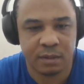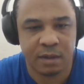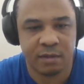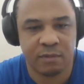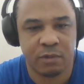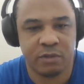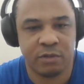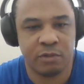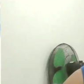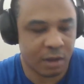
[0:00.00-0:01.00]
Because if it was
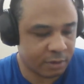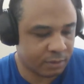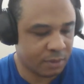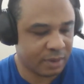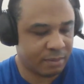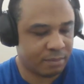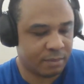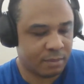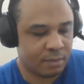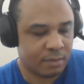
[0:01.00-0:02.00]
too close, we would
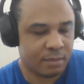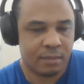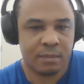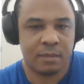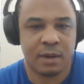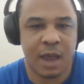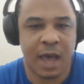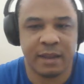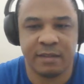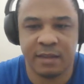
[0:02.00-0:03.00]

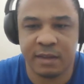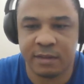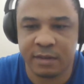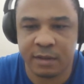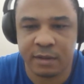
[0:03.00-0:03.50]
not exist.